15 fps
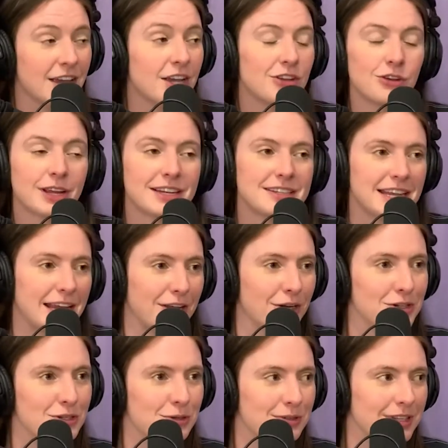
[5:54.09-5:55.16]
You can take your
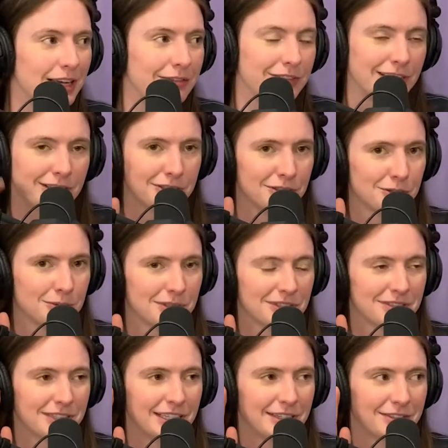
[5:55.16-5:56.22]
shoes off. Andrew wore
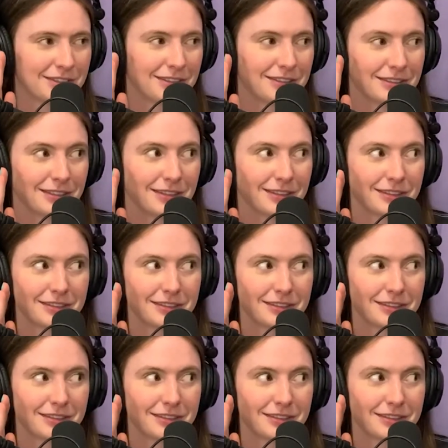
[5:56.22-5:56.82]
sneakers and socks.